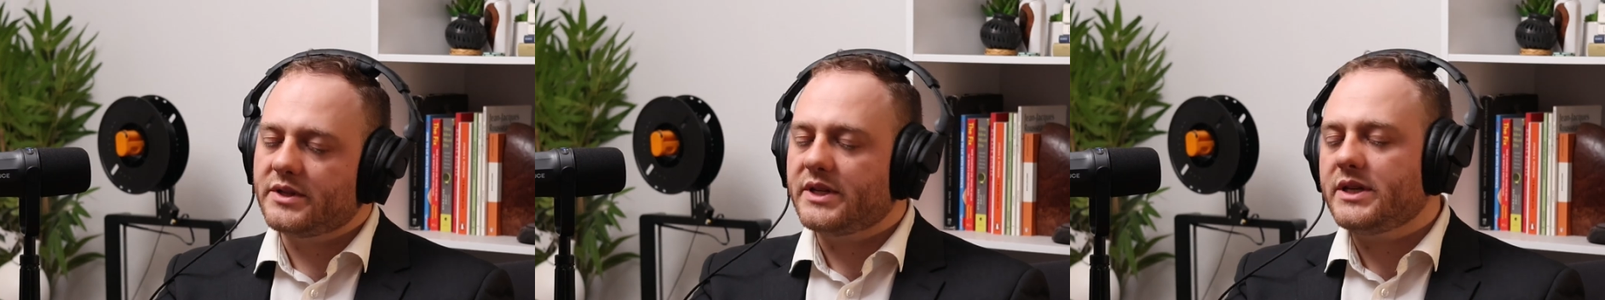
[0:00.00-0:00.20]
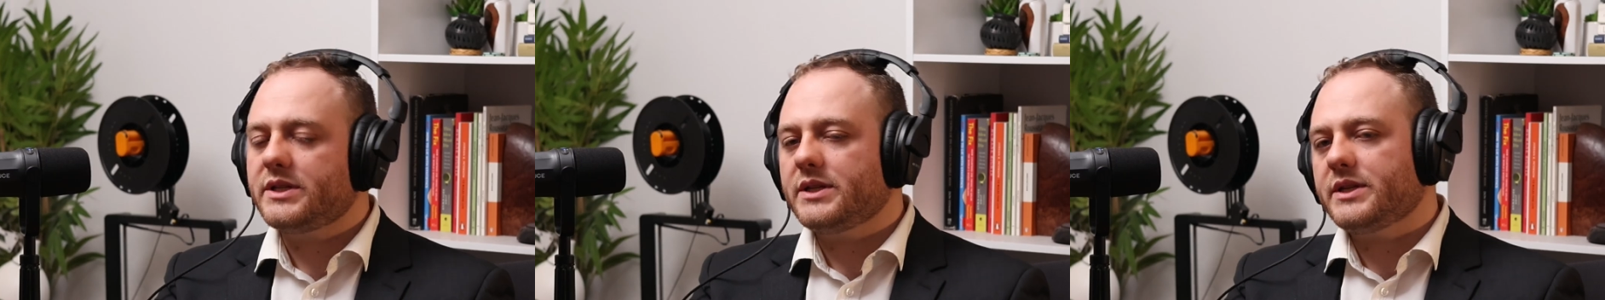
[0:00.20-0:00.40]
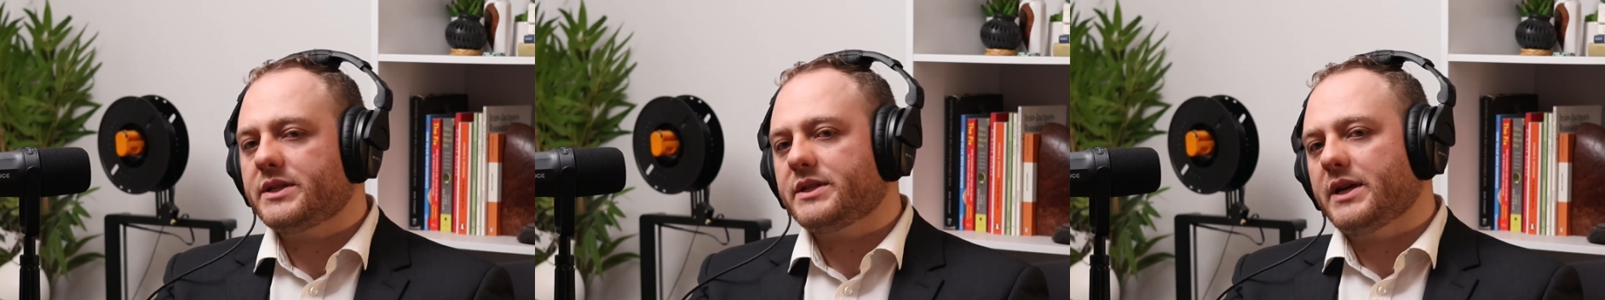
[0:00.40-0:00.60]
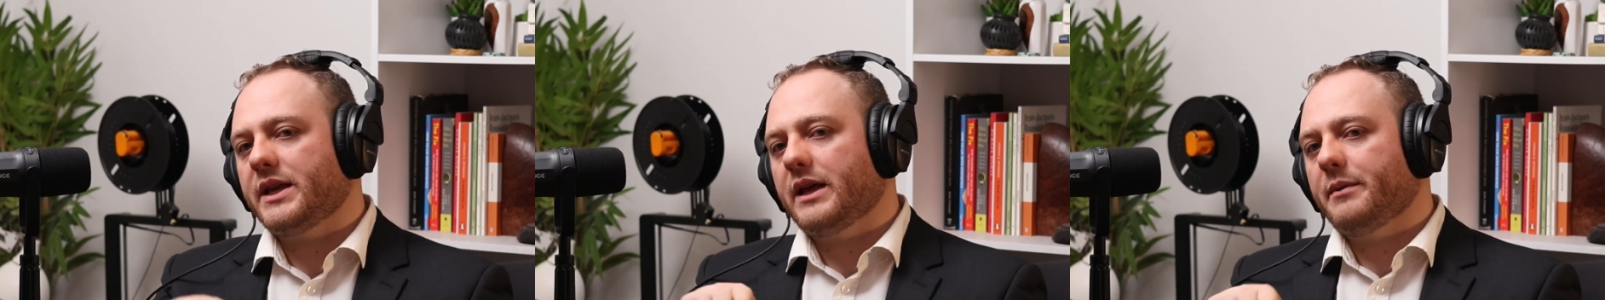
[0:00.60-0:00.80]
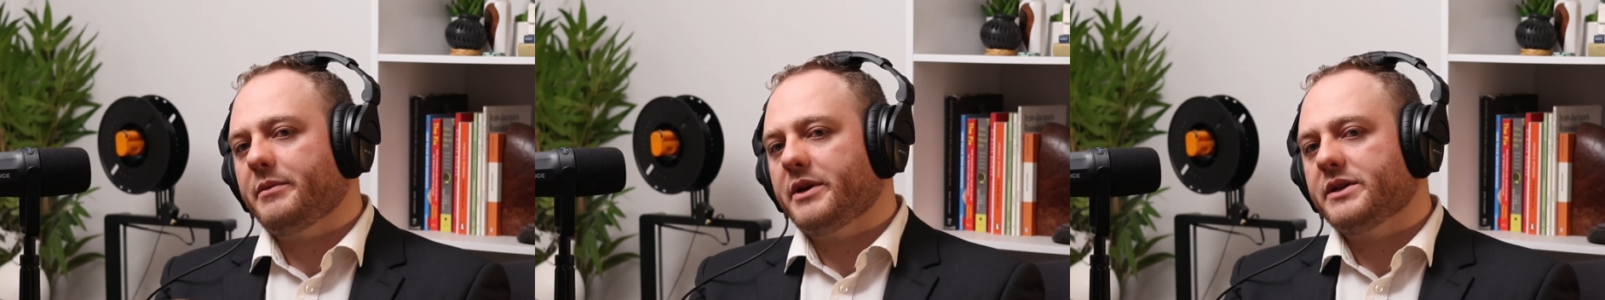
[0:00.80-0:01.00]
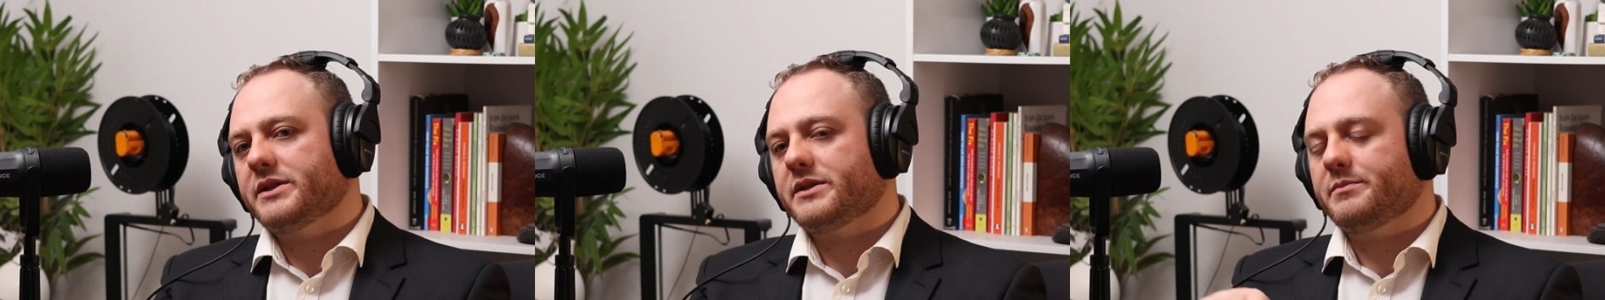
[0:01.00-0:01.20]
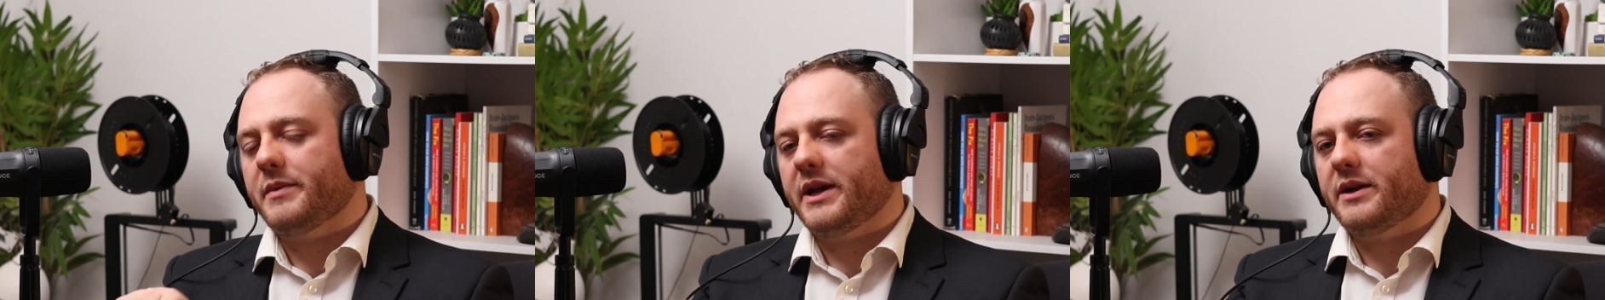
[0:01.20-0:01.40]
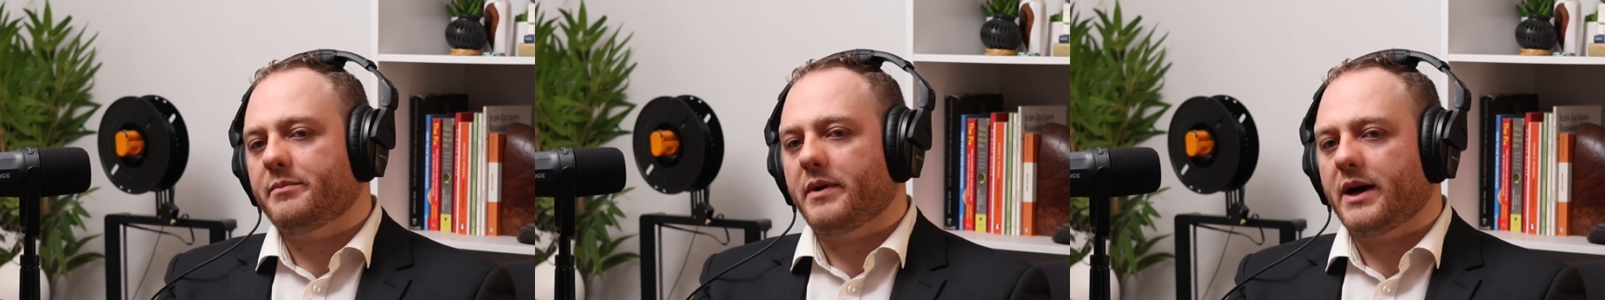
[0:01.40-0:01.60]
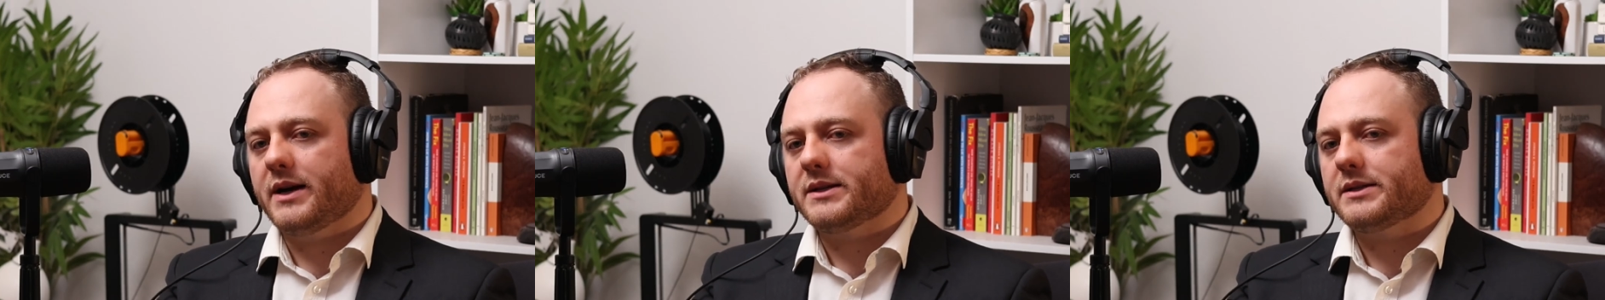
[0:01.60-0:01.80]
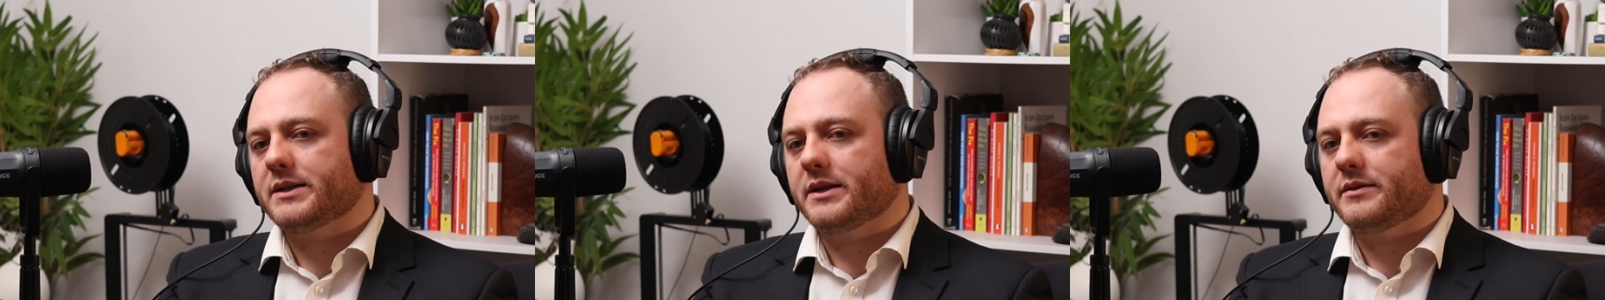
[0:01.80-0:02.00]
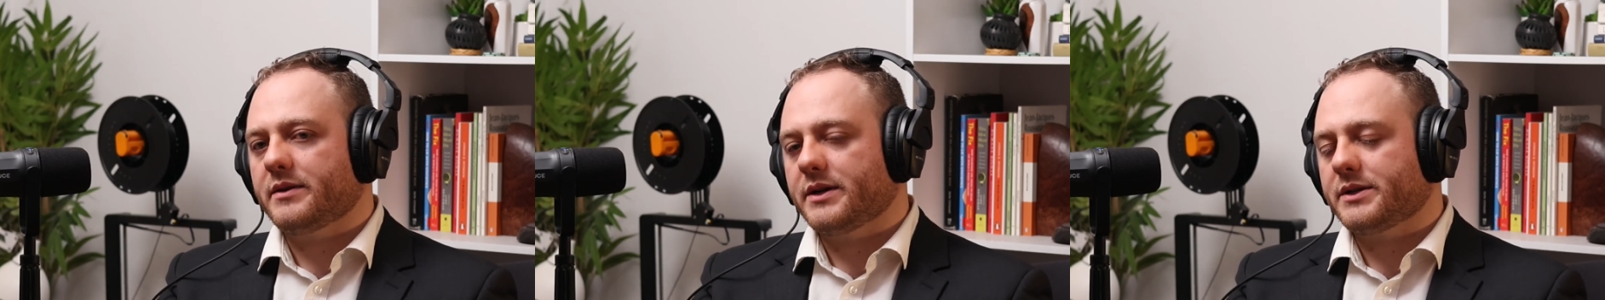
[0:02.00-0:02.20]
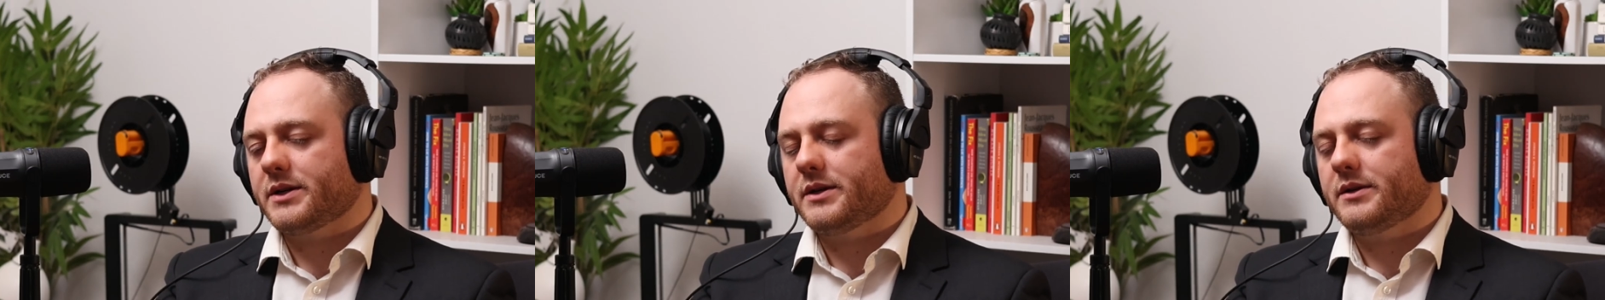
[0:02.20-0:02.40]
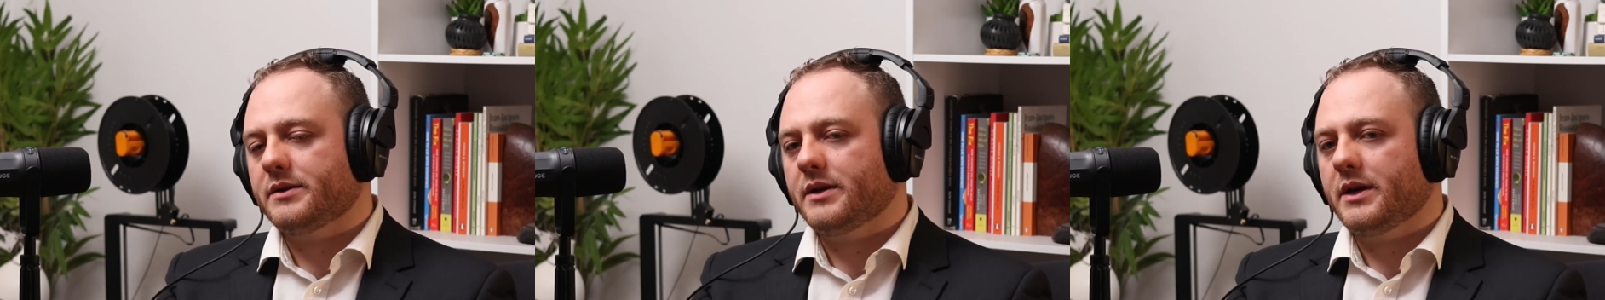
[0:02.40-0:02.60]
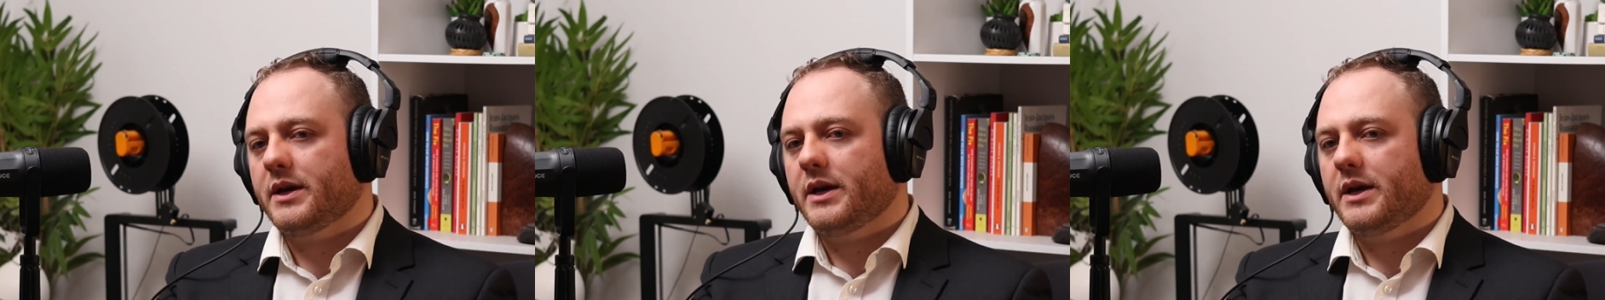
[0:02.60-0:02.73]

Well, it's easy to say that because it's made it past the threshold.